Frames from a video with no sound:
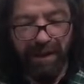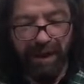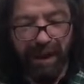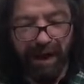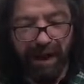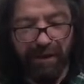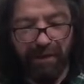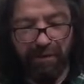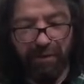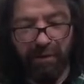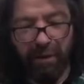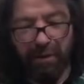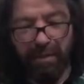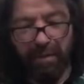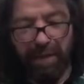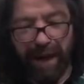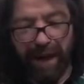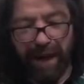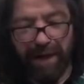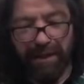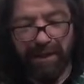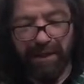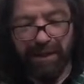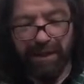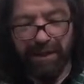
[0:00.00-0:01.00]
on the road
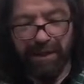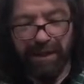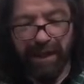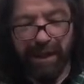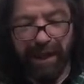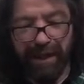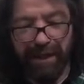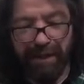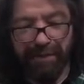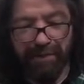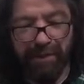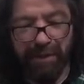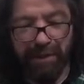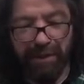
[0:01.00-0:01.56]
back to the land of